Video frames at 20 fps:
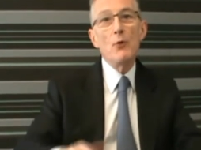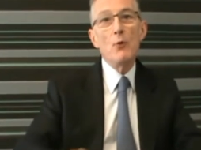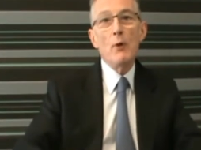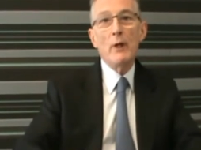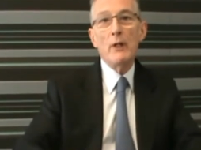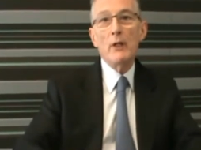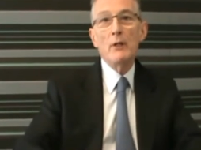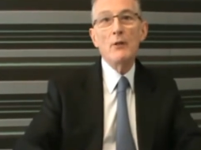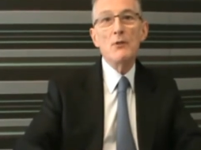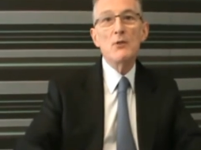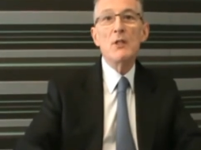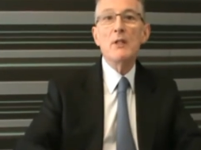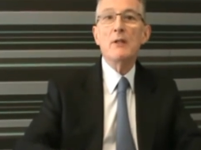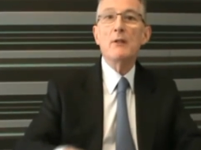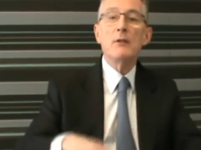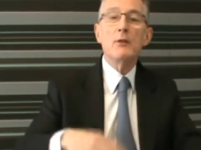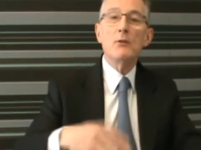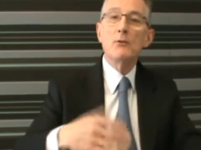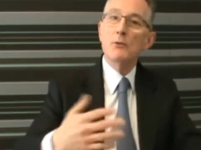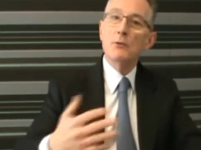before one goes
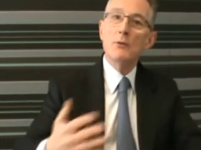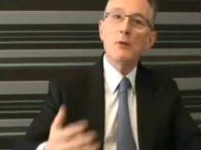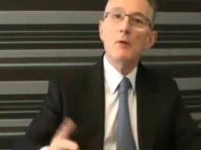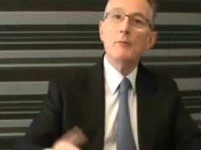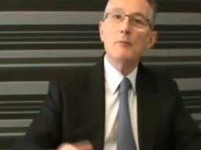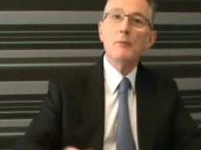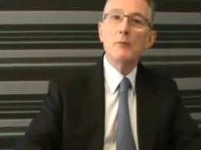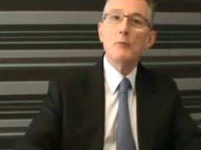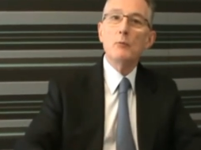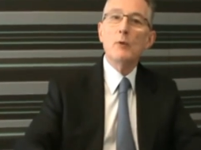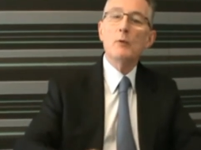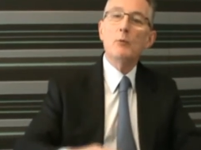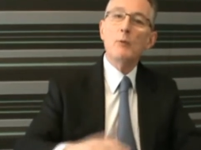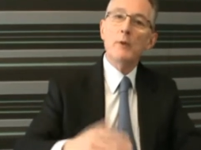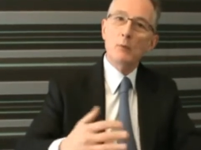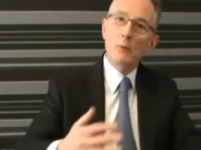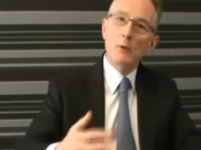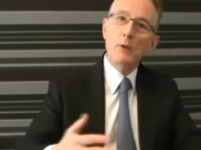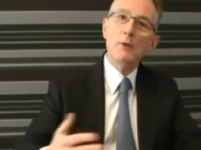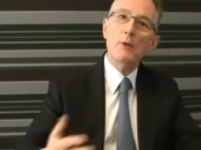in. You should not, we,
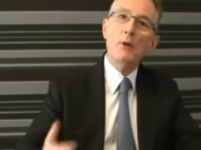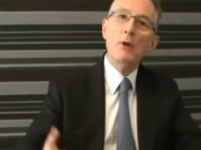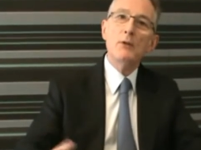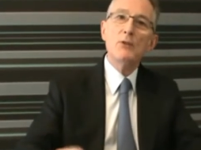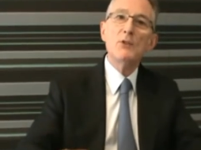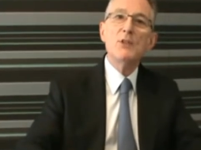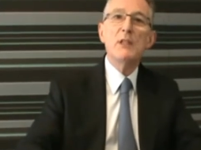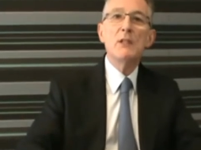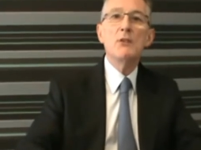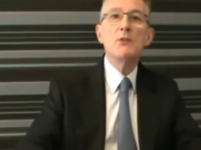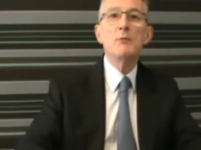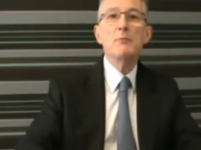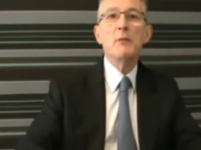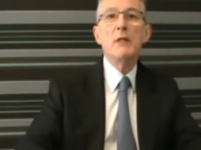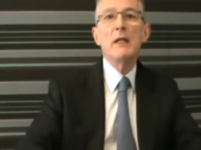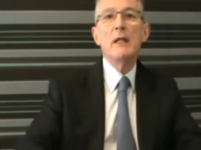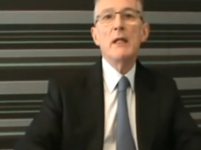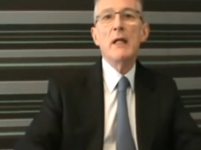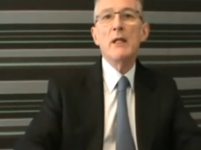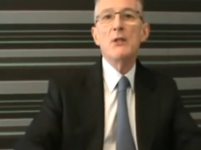we would not seek to
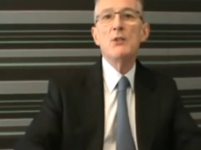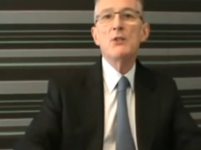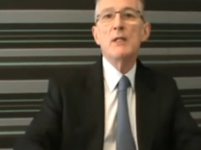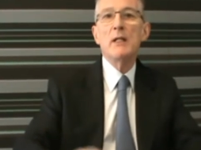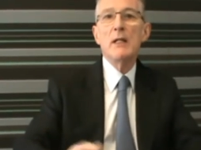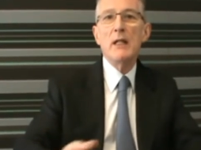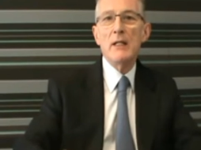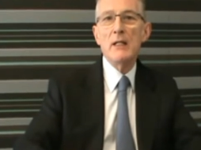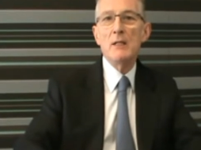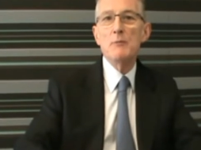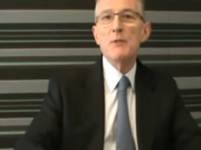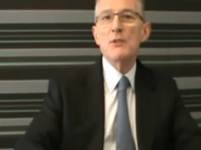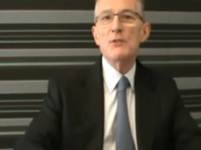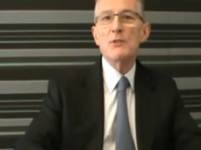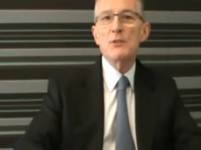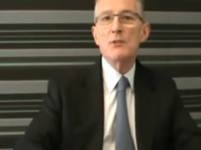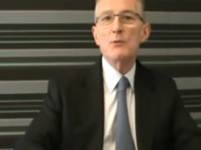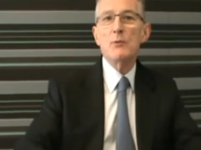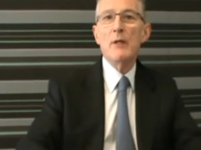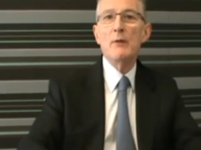be engaged in any
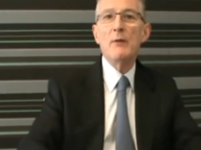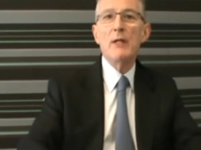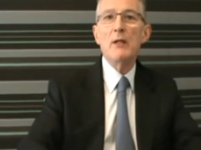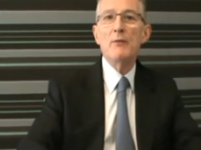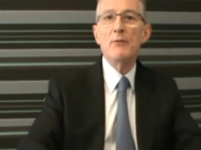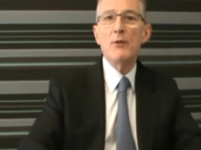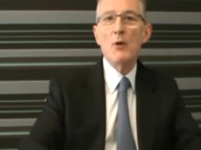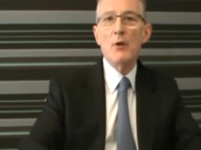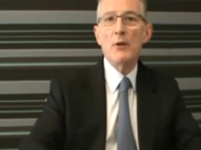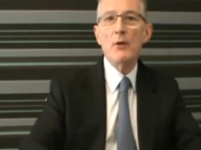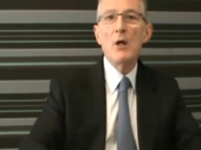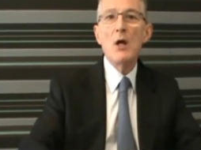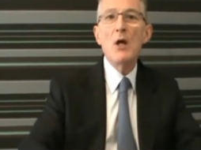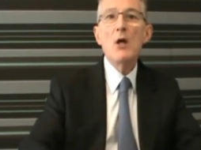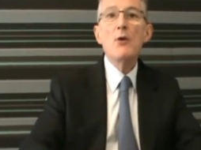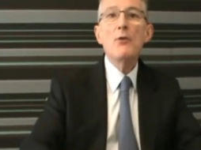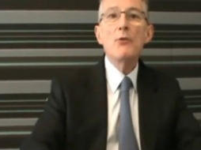business where we have not